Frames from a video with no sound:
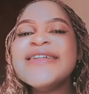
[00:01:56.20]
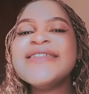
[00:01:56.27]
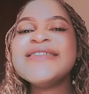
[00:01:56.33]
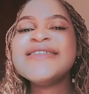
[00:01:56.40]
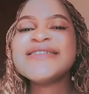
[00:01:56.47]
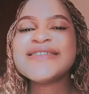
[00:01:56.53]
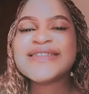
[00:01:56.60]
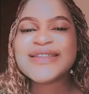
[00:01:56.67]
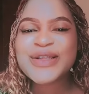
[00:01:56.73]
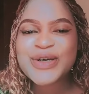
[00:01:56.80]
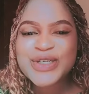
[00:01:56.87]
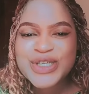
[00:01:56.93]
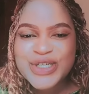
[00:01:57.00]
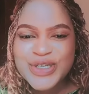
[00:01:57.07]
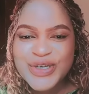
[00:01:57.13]
This
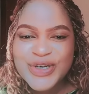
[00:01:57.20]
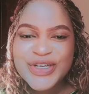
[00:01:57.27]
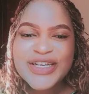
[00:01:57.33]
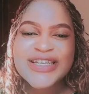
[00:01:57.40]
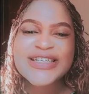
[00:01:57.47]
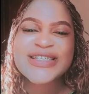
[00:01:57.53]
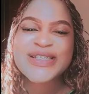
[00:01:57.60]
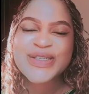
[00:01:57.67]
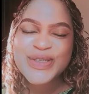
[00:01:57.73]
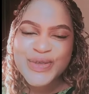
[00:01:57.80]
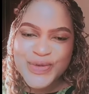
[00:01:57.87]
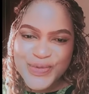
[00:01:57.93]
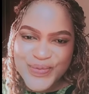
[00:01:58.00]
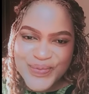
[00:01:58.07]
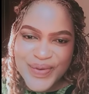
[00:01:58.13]
lotion is
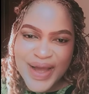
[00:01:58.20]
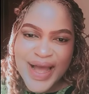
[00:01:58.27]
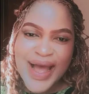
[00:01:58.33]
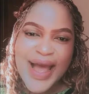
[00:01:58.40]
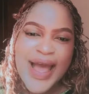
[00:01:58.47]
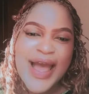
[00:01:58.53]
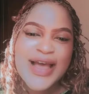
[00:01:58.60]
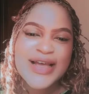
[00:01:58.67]
super